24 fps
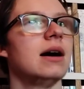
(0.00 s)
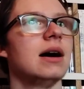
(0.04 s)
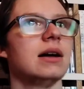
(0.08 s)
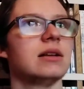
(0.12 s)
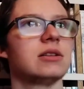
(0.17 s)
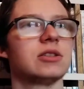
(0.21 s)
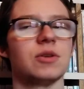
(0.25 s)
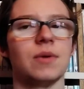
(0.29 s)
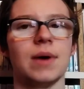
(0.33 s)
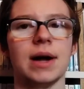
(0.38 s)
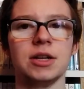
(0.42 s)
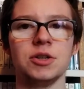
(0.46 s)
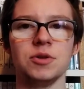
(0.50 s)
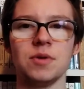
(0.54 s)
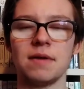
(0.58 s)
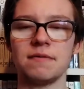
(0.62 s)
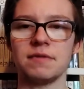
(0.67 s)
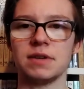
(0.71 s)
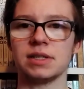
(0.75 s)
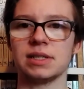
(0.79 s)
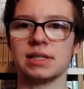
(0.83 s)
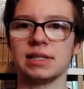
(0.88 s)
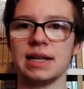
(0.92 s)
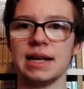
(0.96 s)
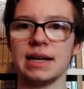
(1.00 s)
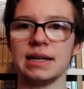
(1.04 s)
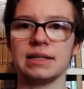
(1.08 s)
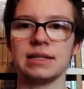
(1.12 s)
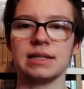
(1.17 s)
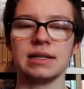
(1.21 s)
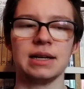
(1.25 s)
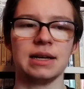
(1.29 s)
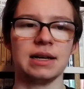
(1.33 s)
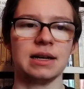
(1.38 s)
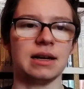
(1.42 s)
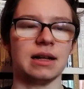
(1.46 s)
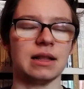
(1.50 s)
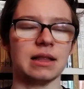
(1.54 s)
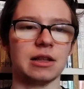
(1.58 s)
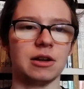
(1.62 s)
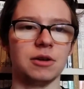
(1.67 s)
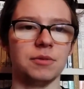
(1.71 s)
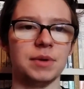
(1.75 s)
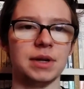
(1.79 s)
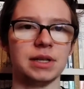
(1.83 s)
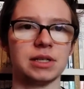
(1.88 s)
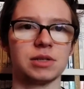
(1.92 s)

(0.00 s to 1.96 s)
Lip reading: So I do have to sit a little bit